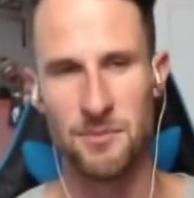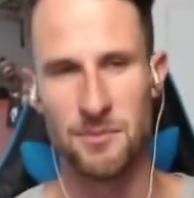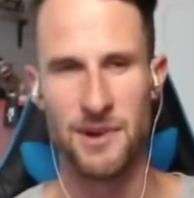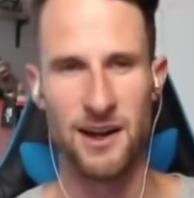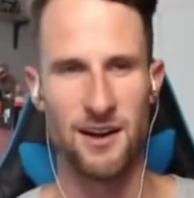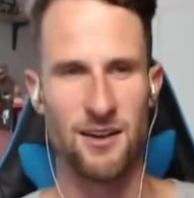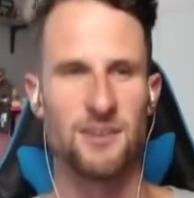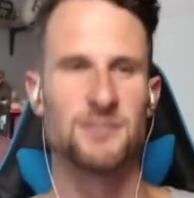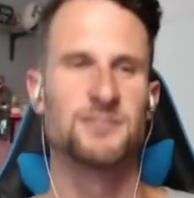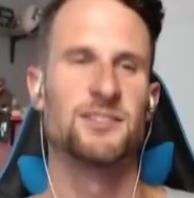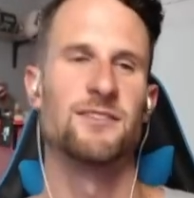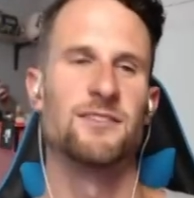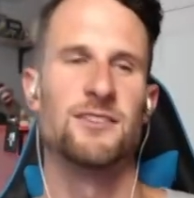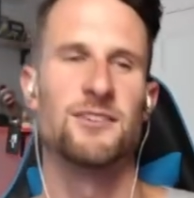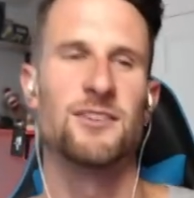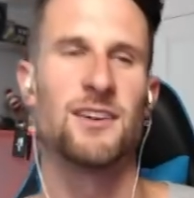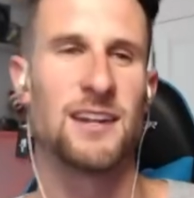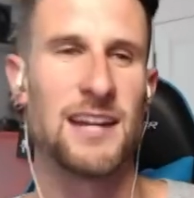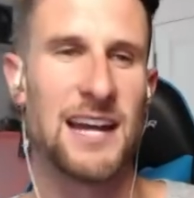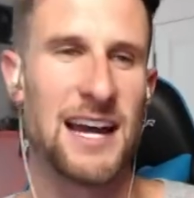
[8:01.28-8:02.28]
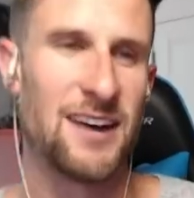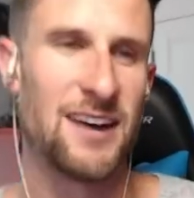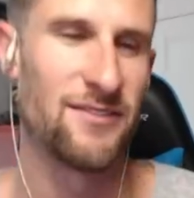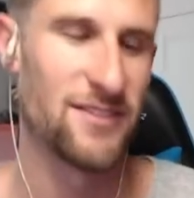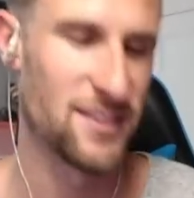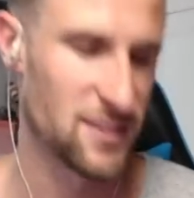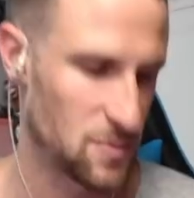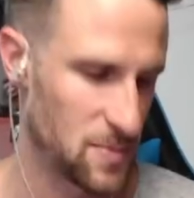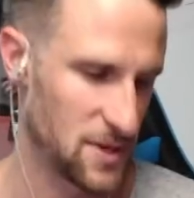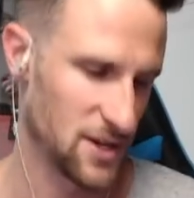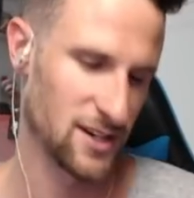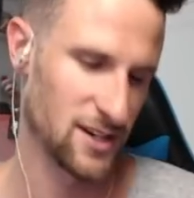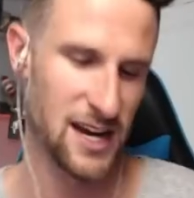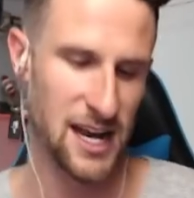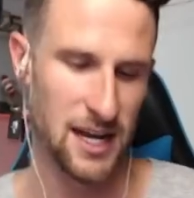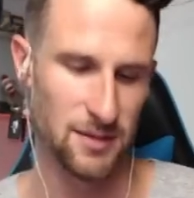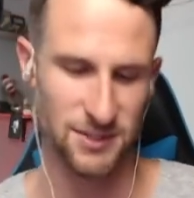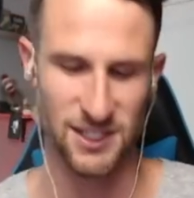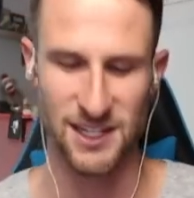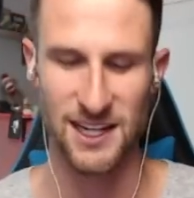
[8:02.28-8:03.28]
barrel so that you can have the spear
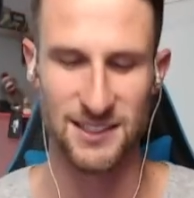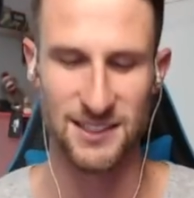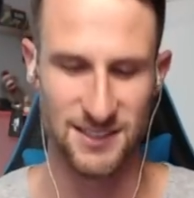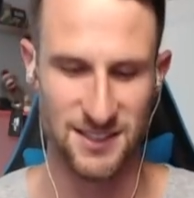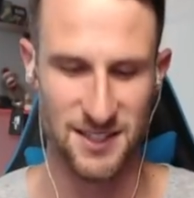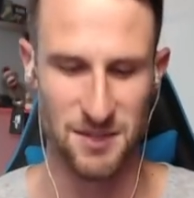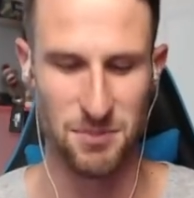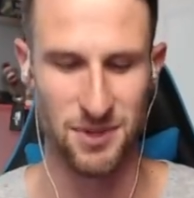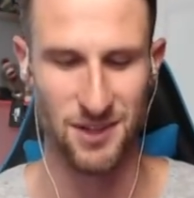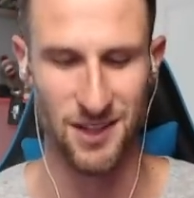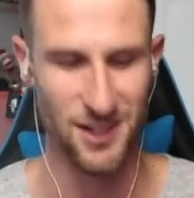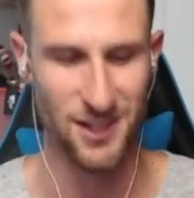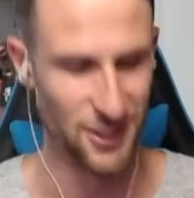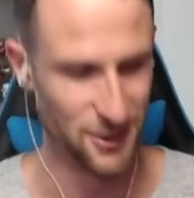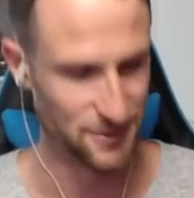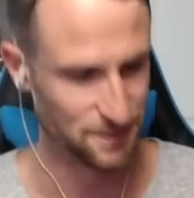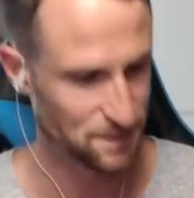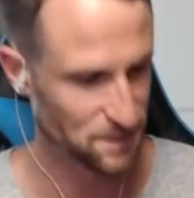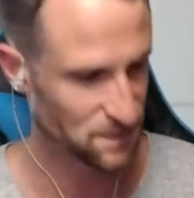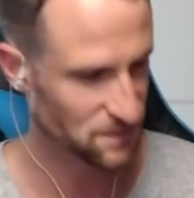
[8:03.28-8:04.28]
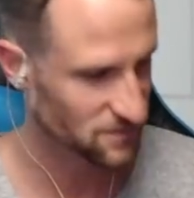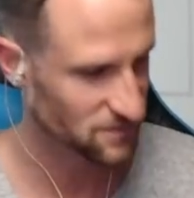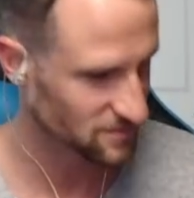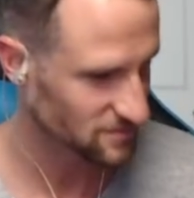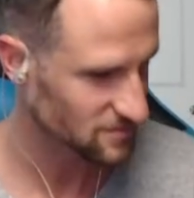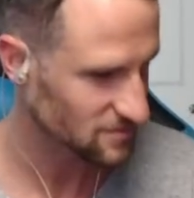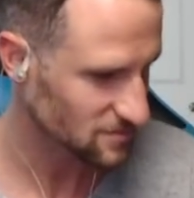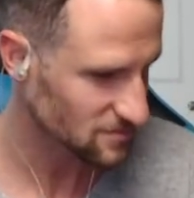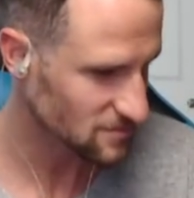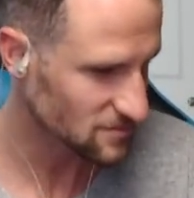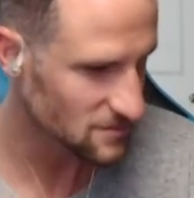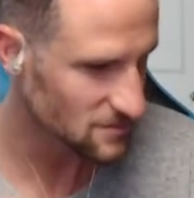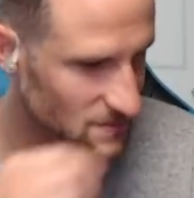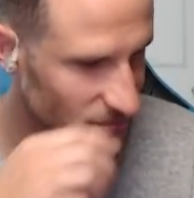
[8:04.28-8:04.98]
gobs against okay. the balloon. All right, thanks. I